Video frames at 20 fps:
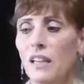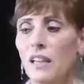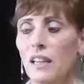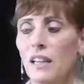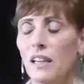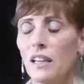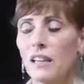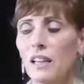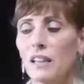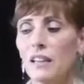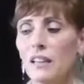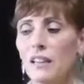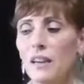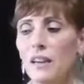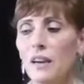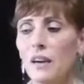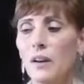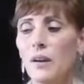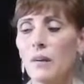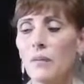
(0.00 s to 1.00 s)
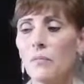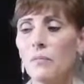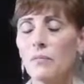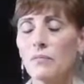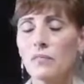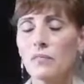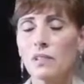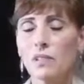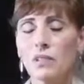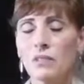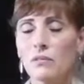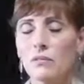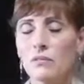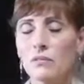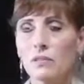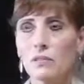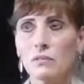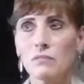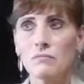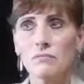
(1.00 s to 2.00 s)
and, um, you know,
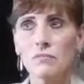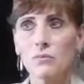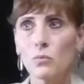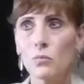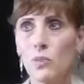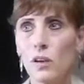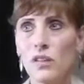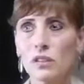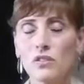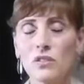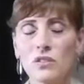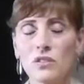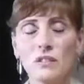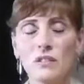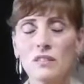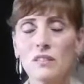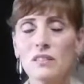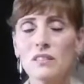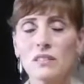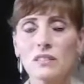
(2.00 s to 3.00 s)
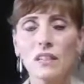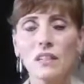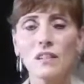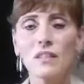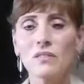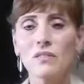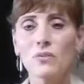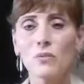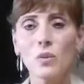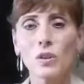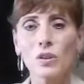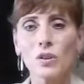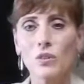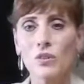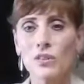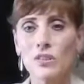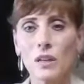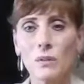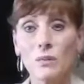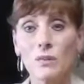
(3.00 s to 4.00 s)
why don't you, instead of one of
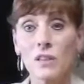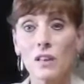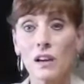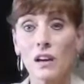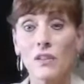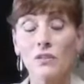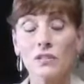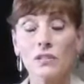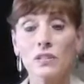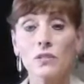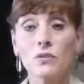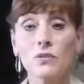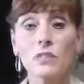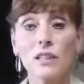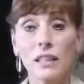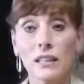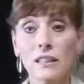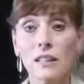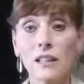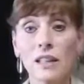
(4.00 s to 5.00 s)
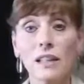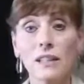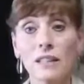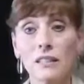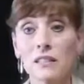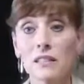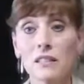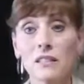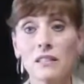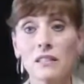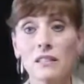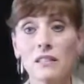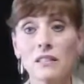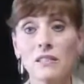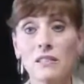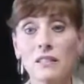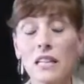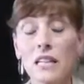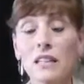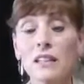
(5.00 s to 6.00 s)
those cups of coffee, do dandelion tea?
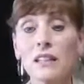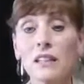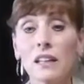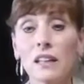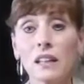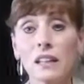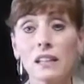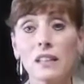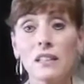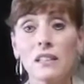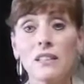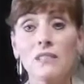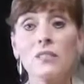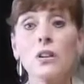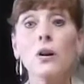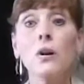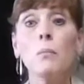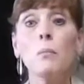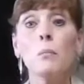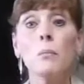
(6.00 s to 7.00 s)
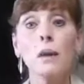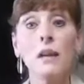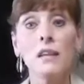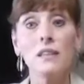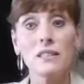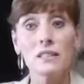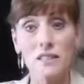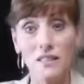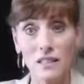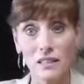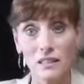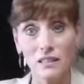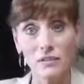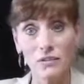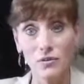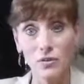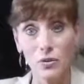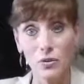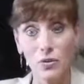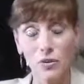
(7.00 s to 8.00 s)
Dandelion is amazing
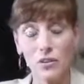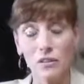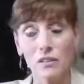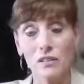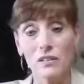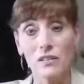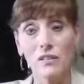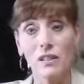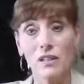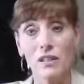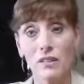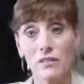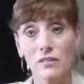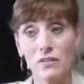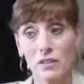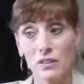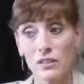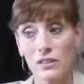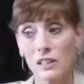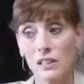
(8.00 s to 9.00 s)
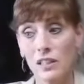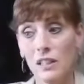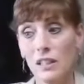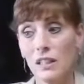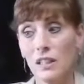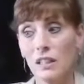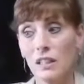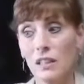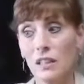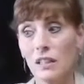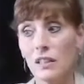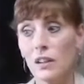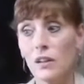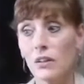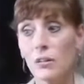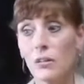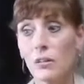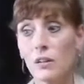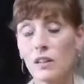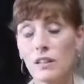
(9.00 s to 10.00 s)
for the liver.
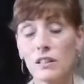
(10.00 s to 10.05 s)
Another one